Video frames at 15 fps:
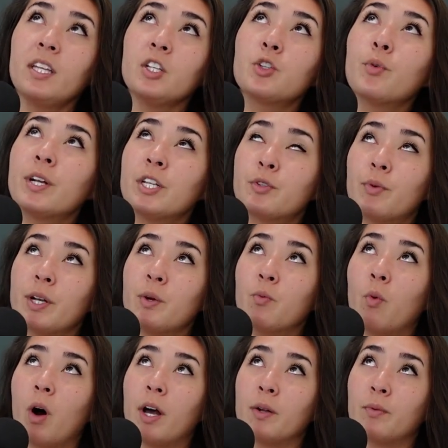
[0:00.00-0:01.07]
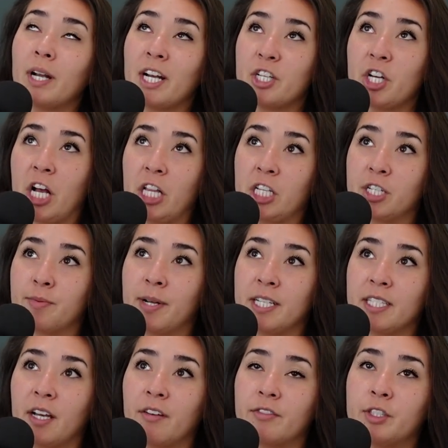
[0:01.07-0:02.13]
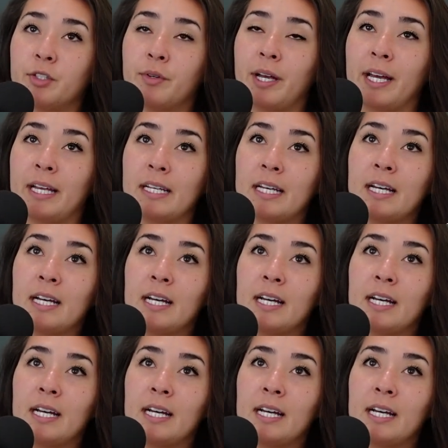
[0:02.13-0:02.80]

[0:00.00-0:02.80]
2021 when I challenged myself to hit